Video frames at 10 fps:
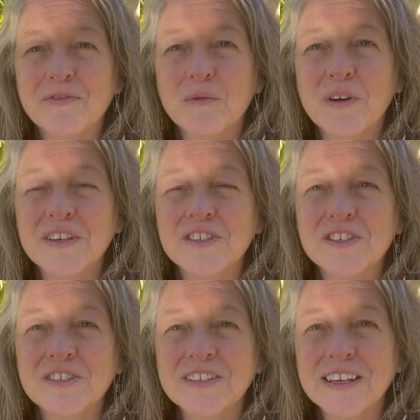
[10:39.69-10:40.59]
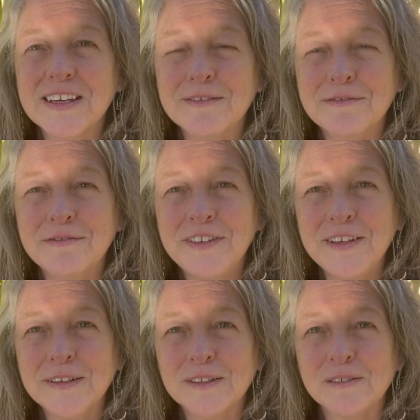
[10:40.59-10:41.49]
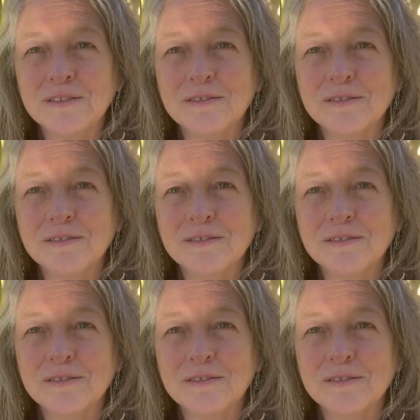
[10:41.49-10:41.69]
What does your skin feel?